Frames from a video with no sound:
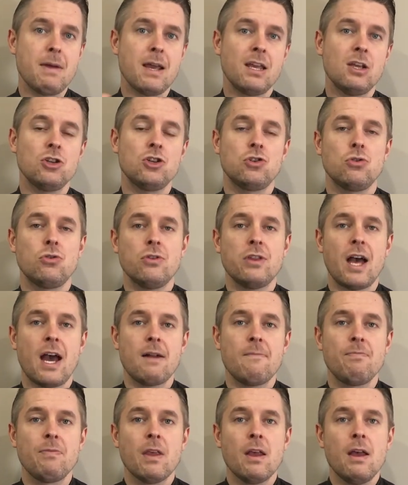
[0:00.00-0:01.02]
Making sure
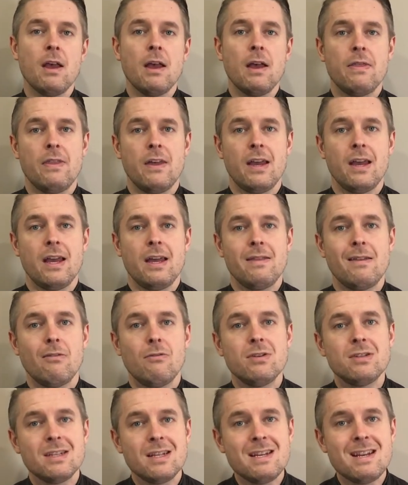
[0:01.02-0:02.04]
that
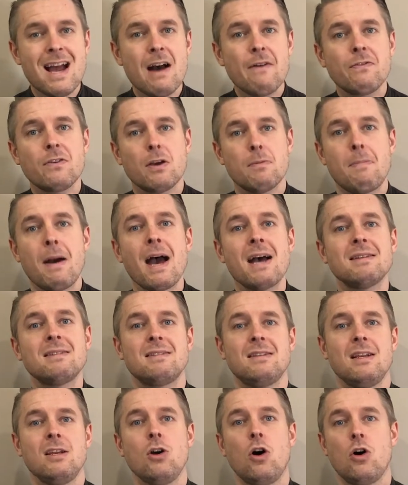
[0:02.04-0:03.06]
there is enough
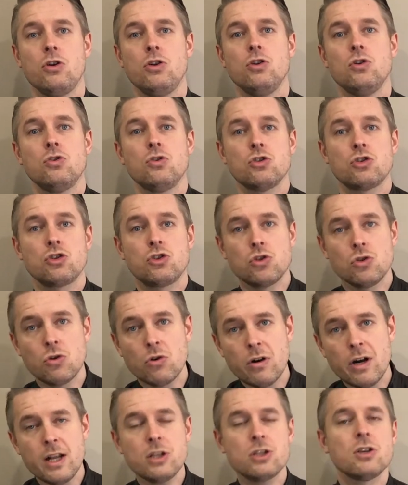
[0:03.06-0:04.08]
capacity on your
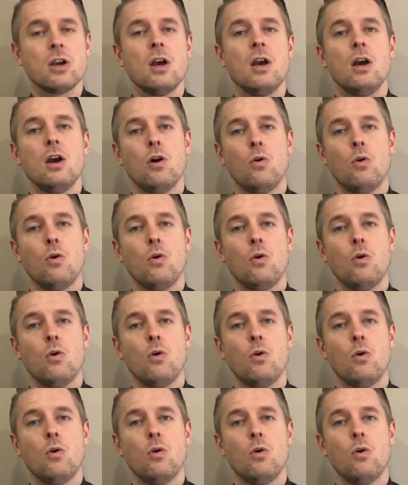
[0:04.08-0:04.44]
storage.